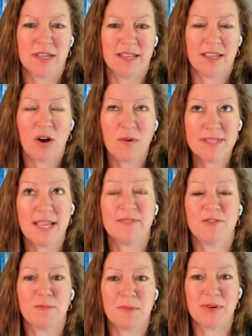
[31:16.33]
You always have
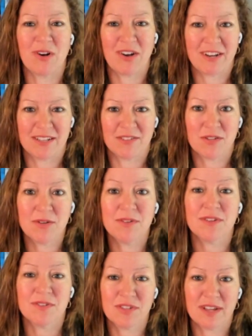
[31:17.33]
to remember your audience. Who are
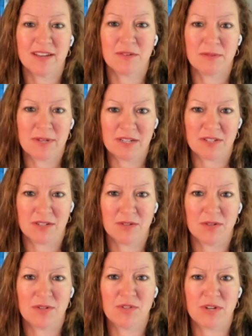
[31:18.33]
you trying to reach, and
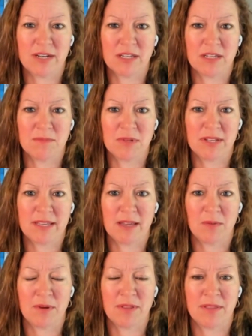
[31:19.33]
who are you trying to
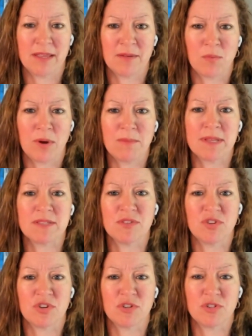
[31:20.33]
communicate with, and what
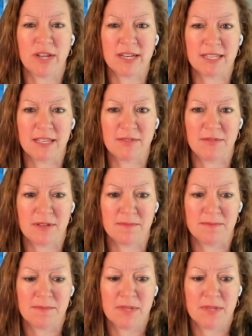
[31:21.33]
message are you trying to give them?